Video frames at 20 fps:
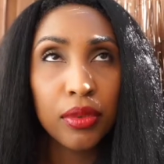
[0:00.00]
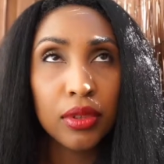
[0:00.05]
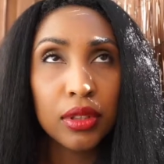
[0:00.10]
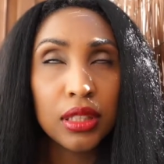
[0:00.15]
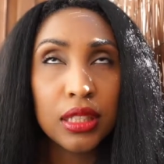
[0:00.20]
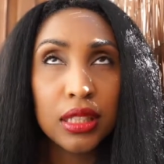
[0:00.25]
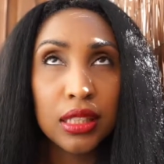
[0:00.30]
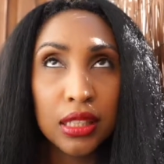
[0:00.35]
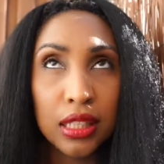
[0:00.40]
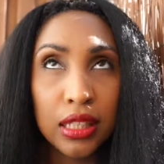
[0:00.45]

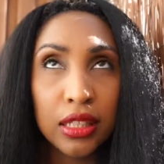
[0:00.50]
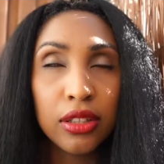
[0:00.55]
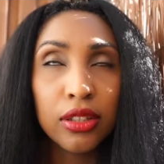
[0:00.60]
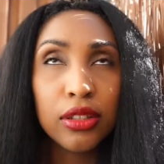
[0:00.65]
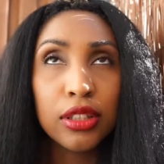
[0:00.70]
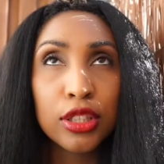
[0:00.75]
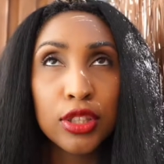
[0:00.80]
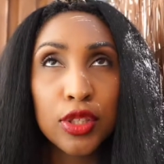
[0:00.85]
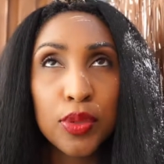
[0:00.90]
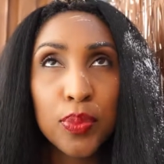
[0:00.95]
the Seal,
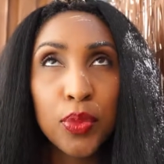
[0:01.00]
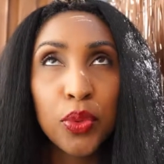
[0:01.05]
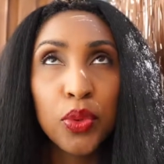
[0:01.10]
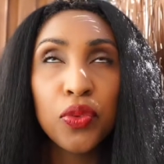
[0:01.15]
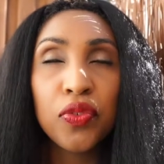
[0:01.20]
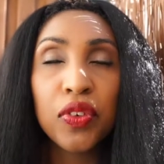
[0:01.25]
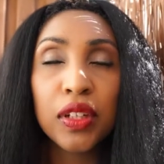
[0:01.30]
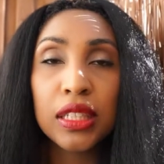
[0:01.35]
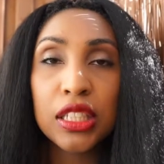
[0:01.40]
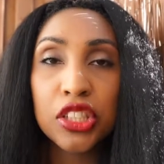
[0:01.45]
the
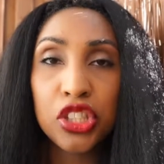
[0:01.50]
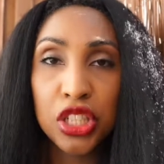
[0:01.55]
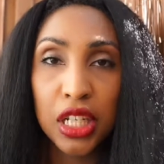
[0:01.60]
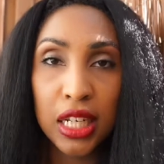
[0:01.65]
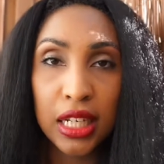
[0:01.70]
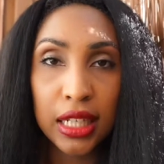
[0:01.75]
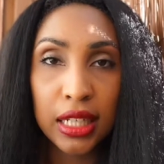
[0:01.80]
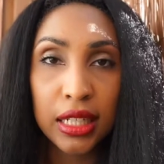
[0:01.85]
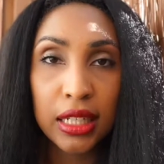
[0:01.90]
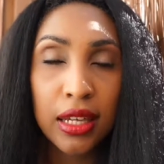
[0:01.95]
Smooth and the
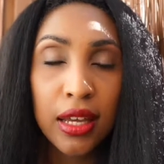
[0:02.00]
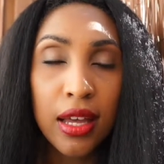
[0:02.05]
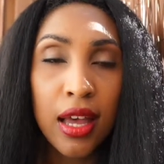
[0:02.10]
Sheen.